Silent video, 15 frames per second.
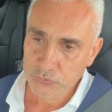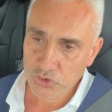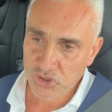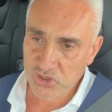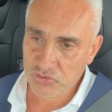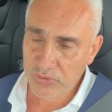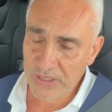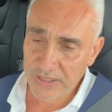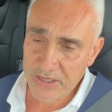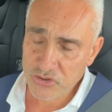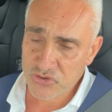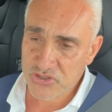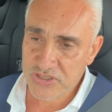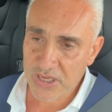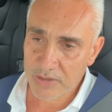which is really
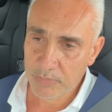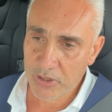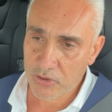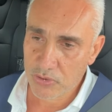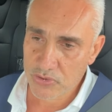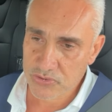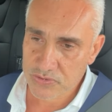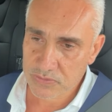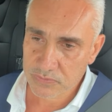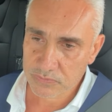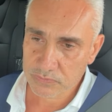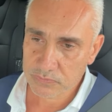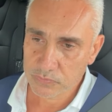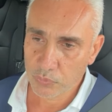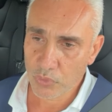interesting, because
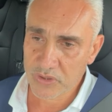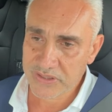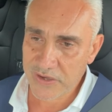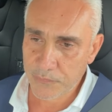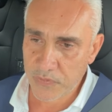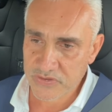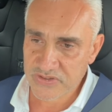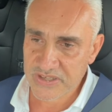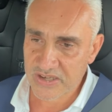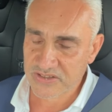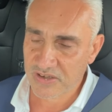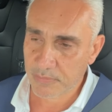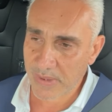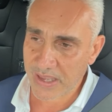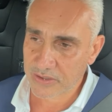what difference
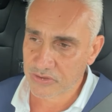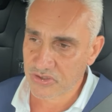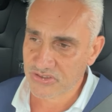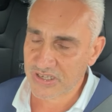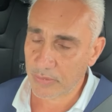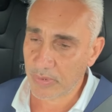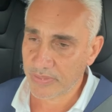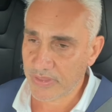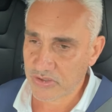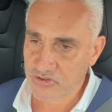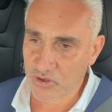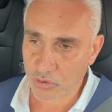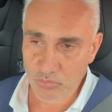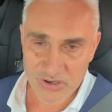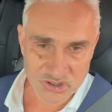does it make to someone
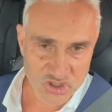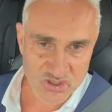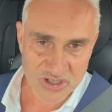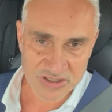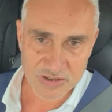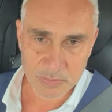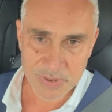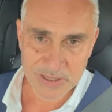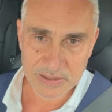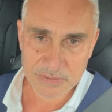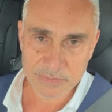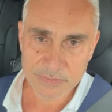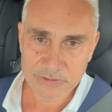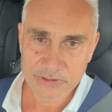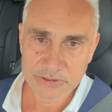that's not registered to
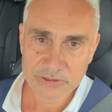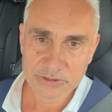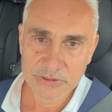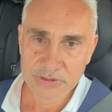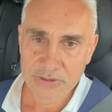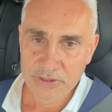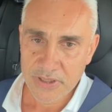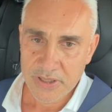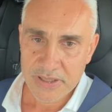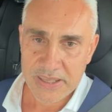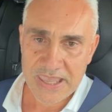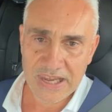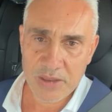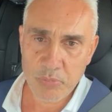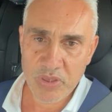bid?
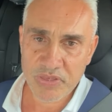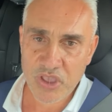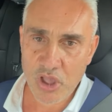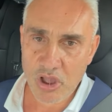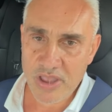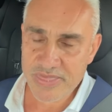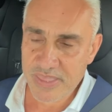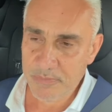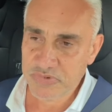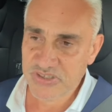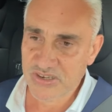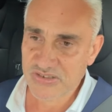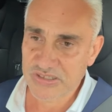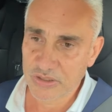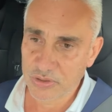Kill him with
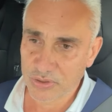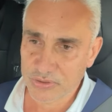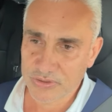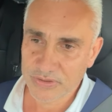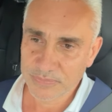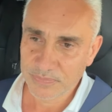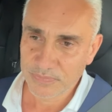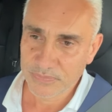kindness, says Luke.